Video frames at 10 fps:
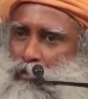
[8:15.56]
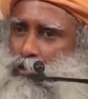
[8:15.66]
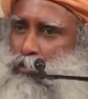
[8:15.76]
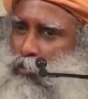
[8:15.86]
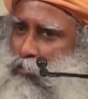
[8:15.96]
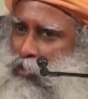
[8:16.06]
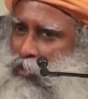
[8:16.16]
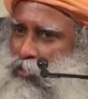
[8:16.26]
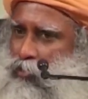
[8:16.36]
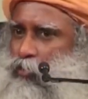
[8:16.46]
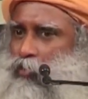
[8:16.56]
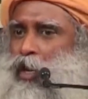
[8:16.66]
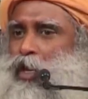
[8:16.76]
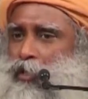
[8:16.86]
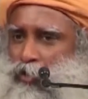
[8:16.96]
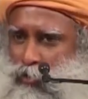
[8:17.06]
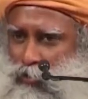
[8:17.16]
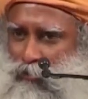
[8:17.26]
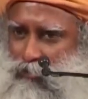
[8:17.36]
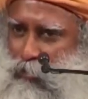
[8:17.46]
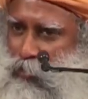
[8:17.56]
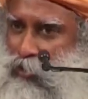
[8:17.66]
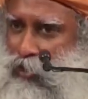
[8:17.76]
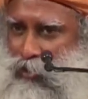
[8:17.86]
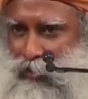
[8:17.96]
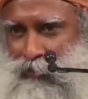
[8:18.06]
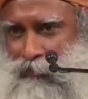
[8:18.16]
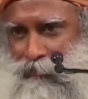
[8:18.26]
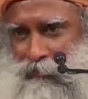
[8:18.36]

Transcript: Human beings should rise to their full potential.